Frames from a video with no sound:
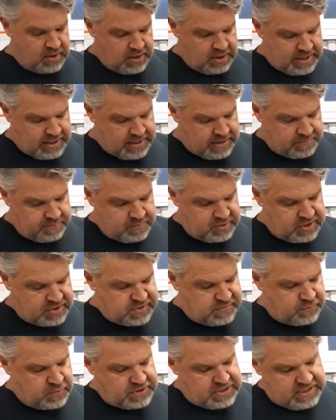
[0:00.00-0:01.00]
because
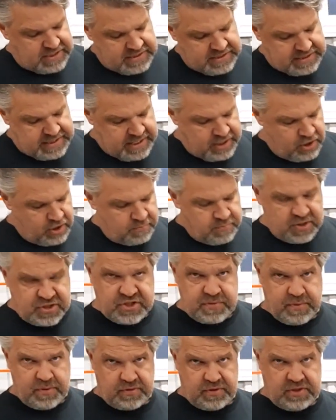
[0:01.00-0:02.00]
if we didn't care
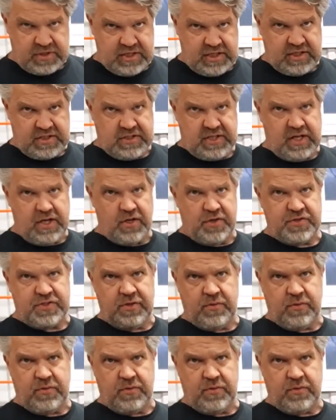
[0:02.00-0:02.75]
much about the details